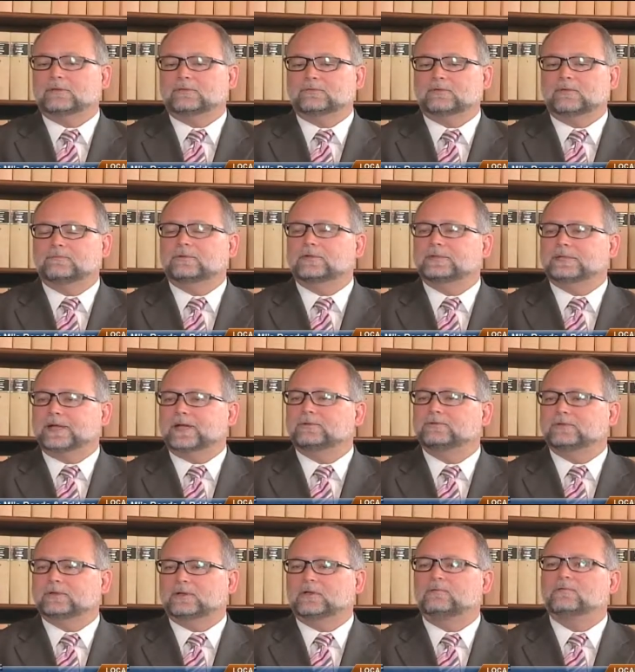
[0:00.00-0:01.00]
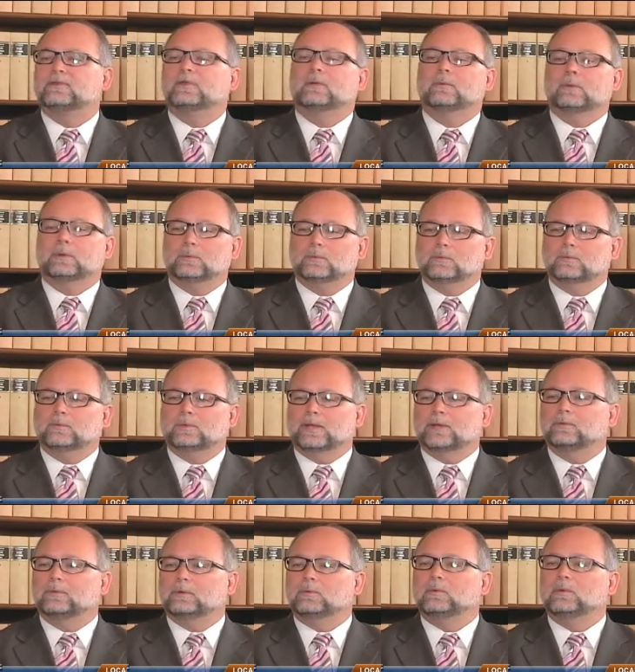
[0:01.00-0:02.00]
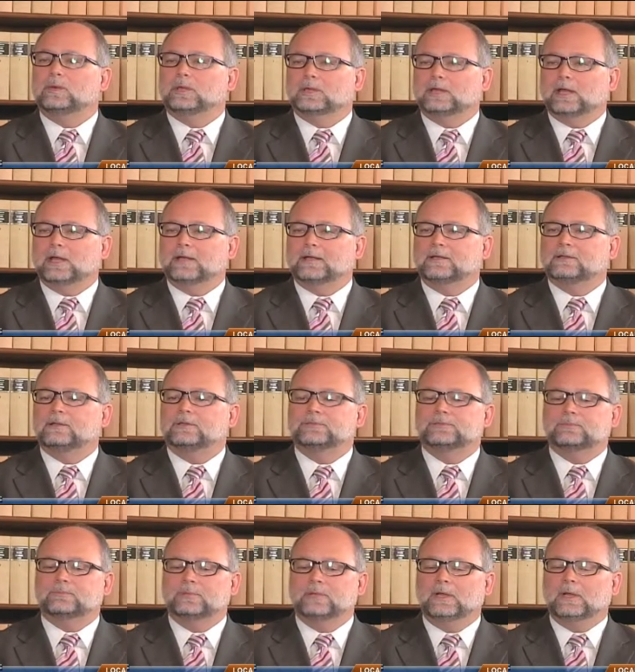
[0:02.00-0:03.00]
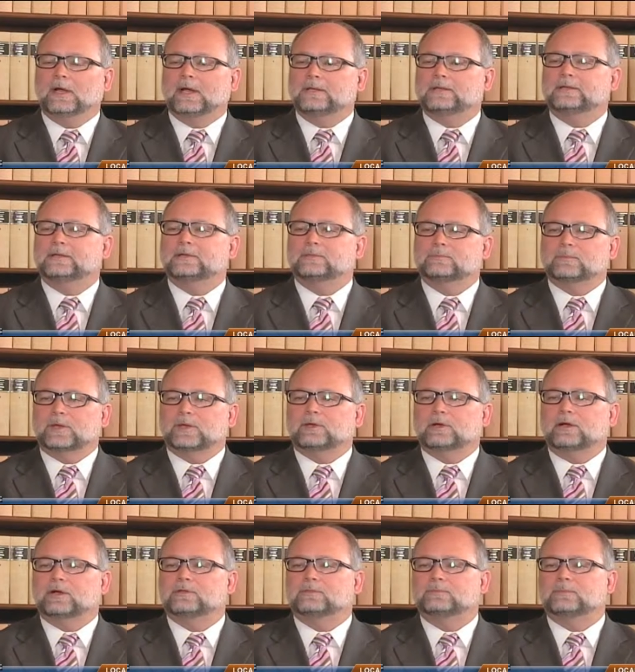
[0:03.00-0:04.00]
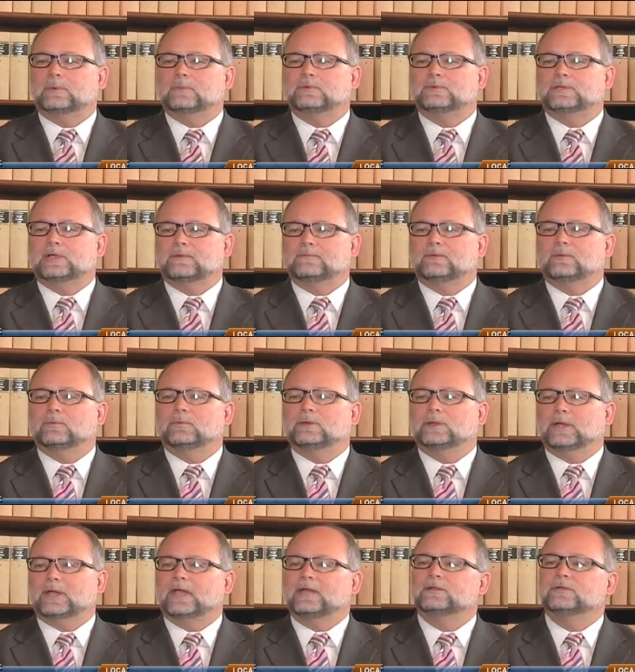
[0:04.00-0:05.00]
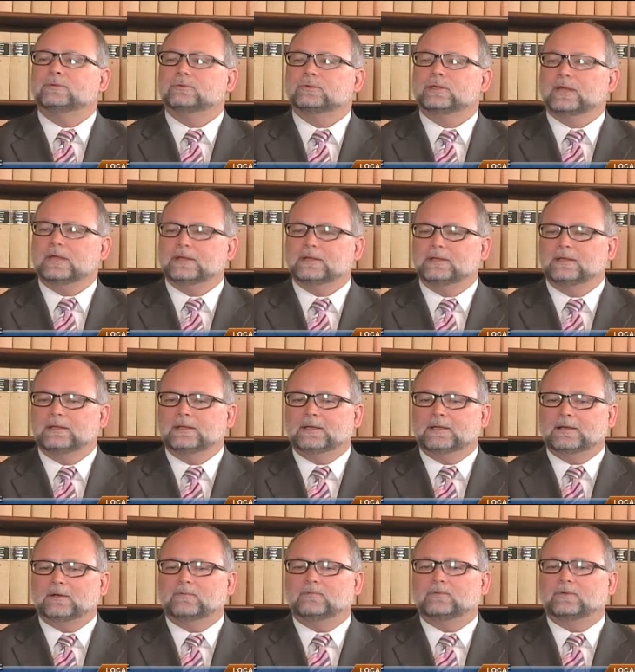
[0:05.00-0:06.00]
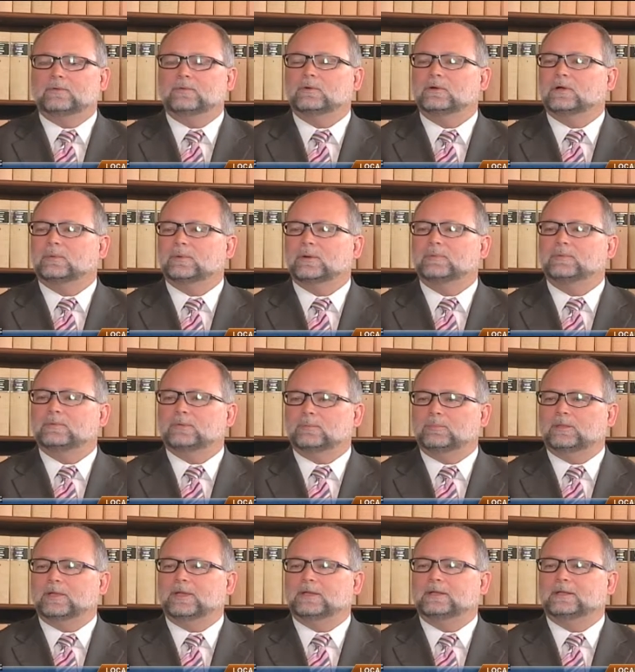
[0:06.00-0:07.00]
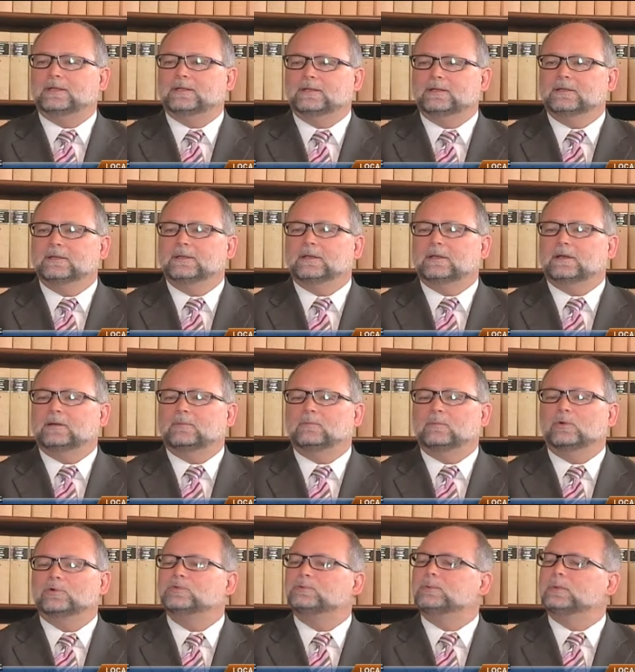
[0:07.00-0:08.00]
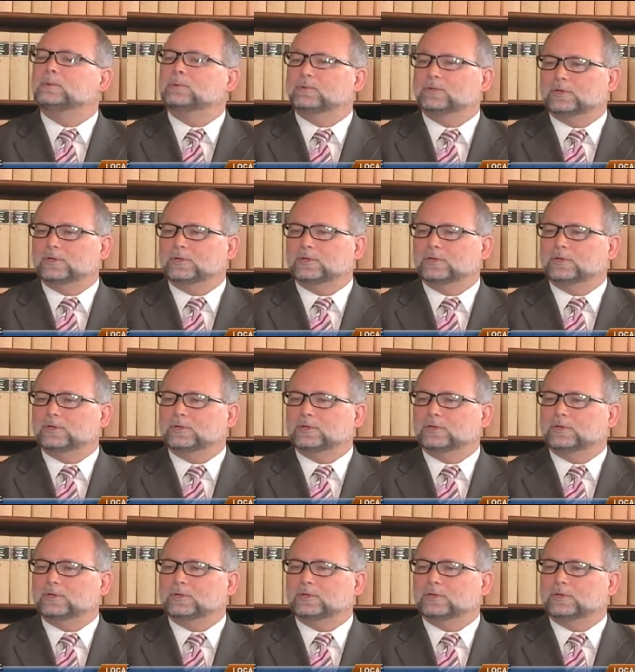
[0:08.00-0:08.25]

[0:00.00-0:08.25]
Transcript: of stuff that the House sent over that we that we really like, and there's some ideas my caucus members have that we're going to add to that, and hopefully we'll come up with a plan that uh, most people